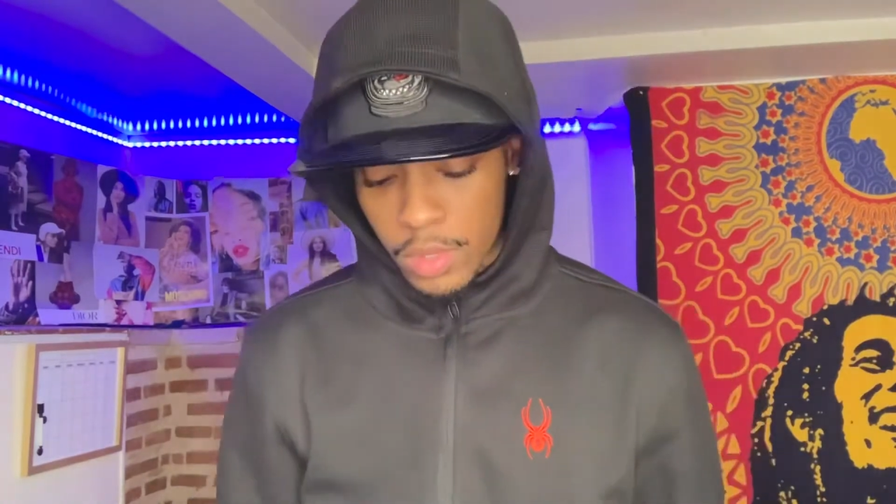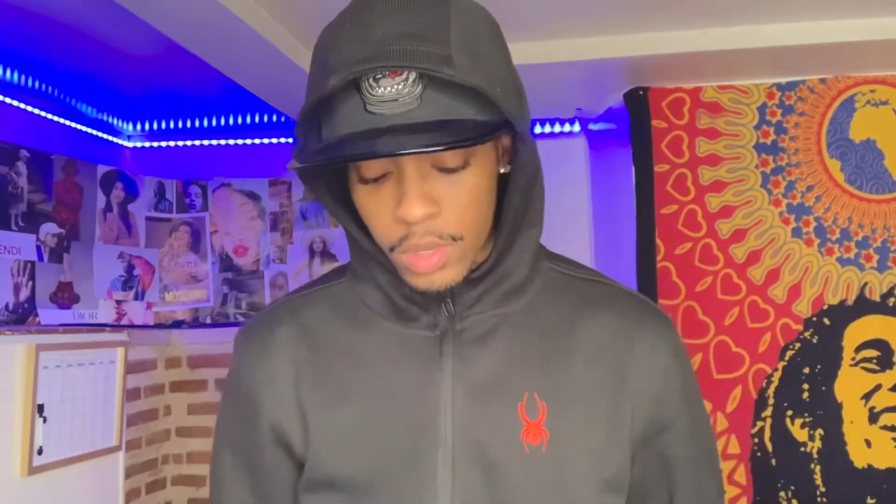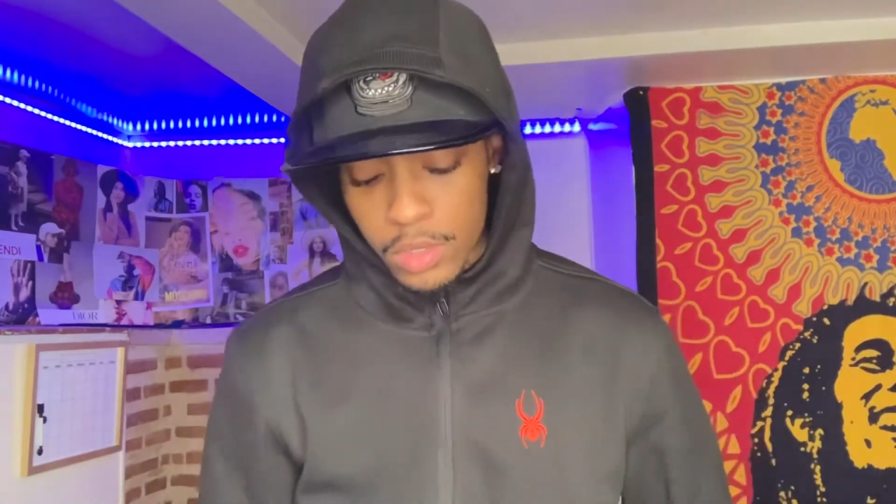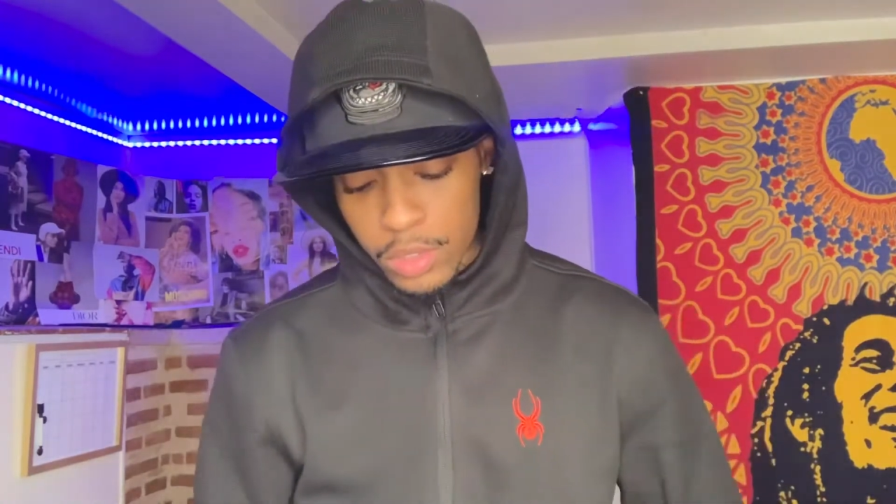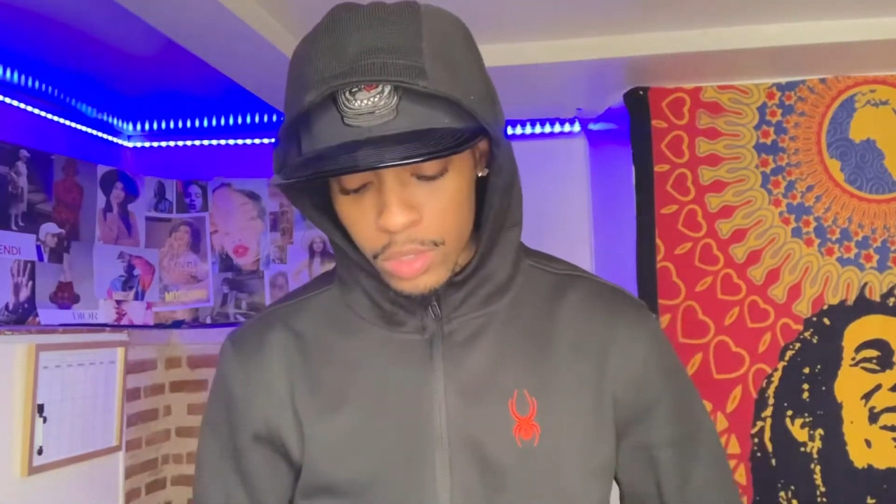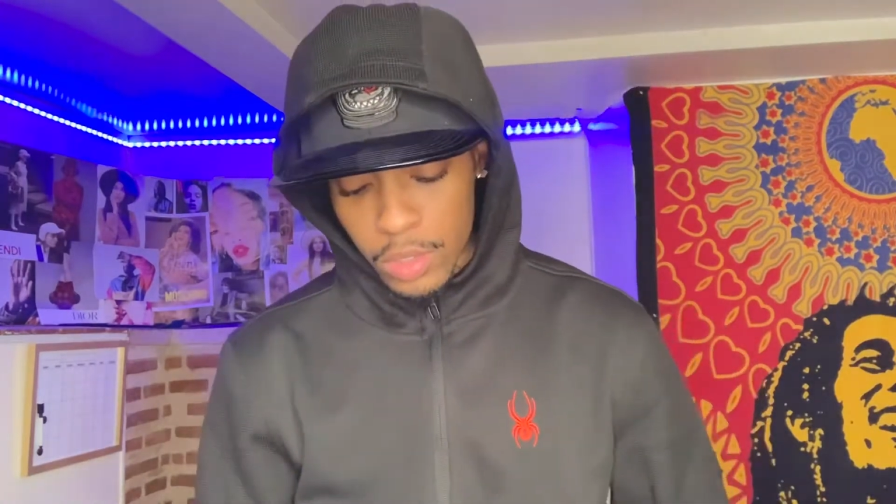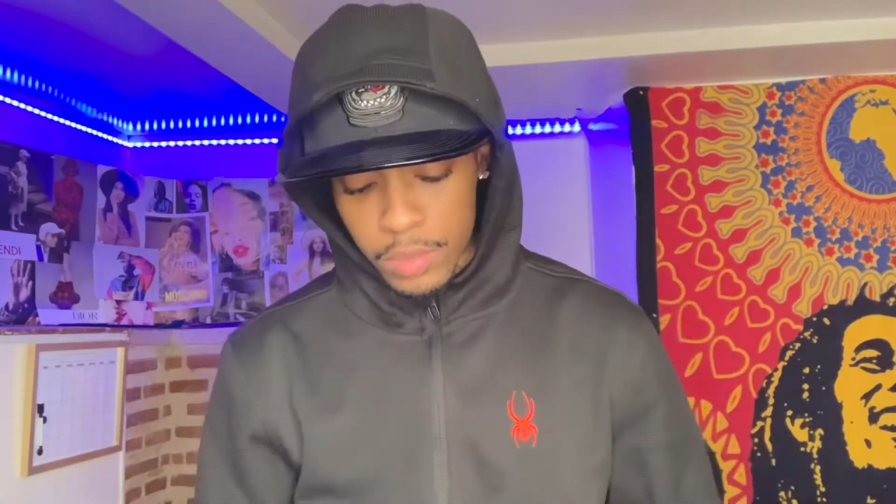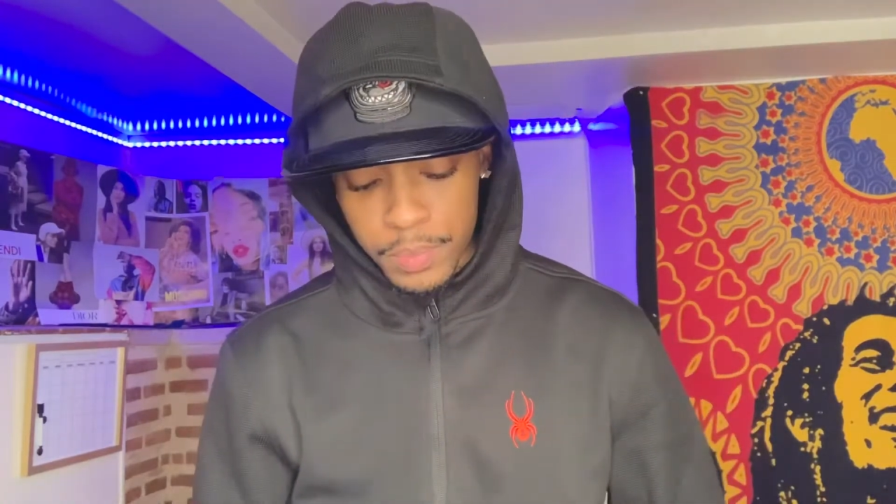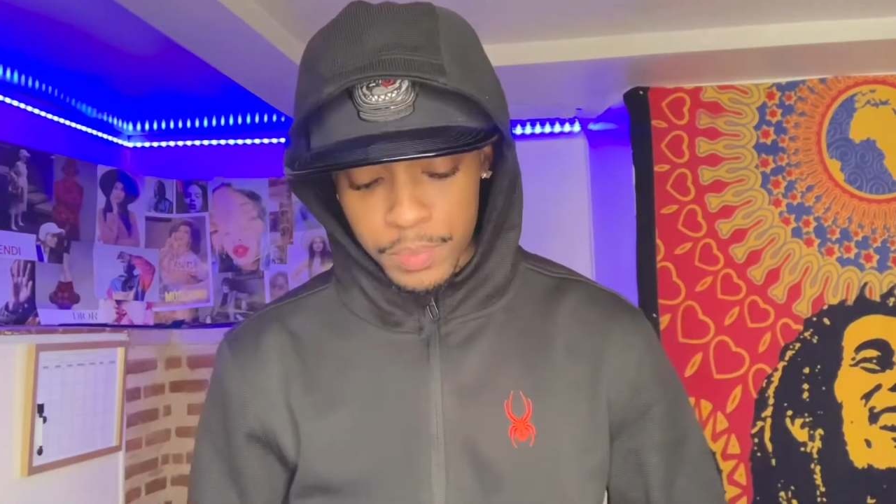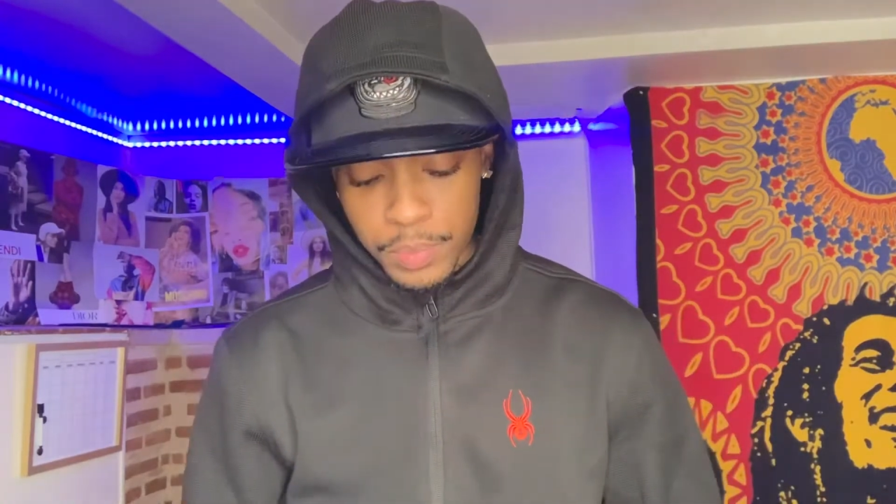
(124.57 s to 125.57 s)
So,
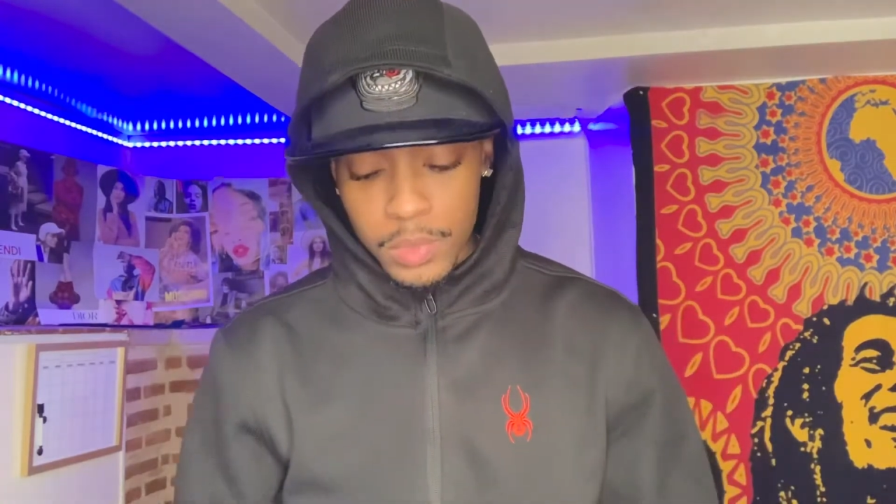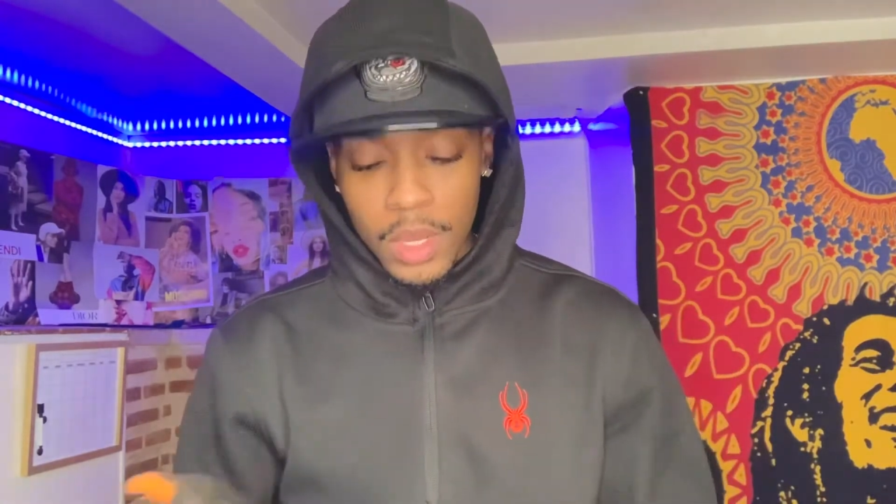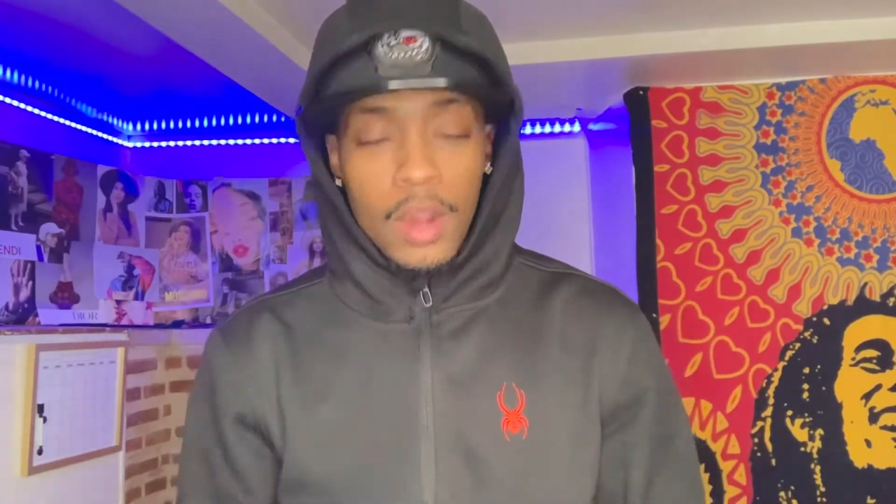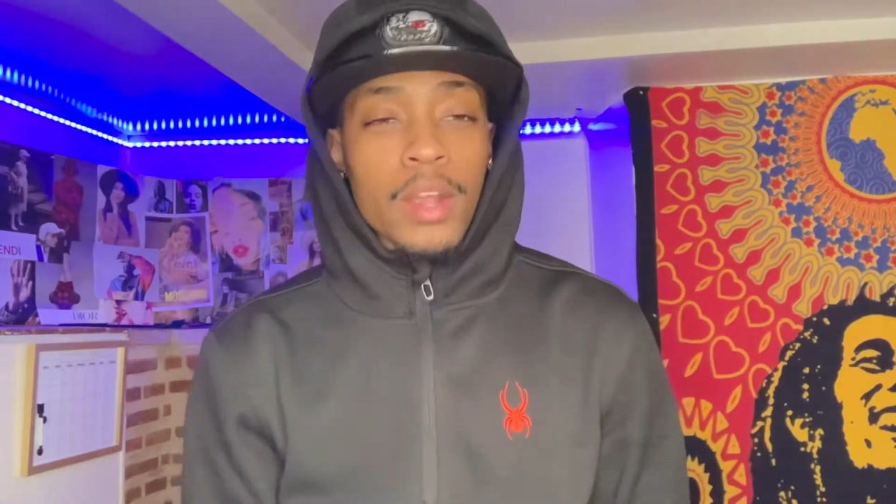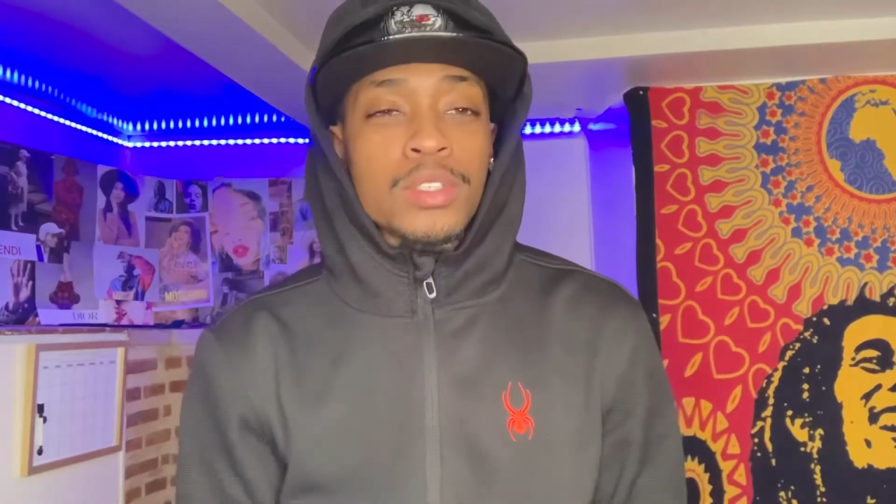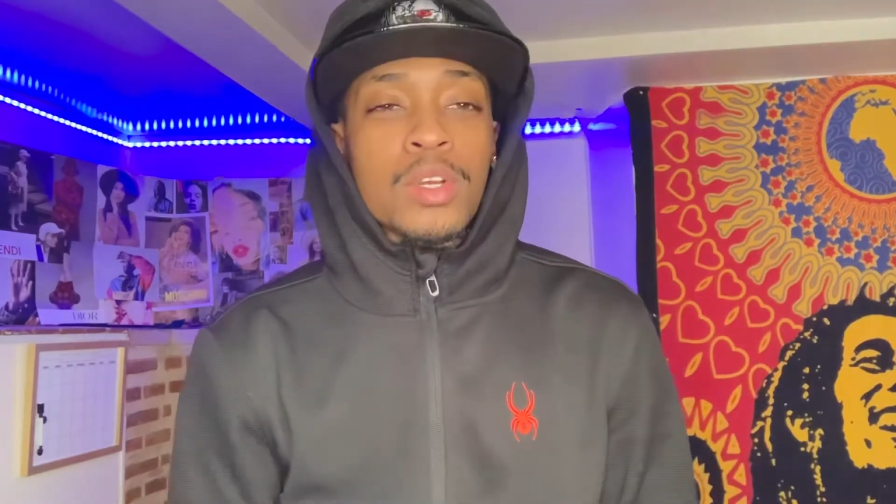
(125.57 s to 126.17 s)
alright, y'all.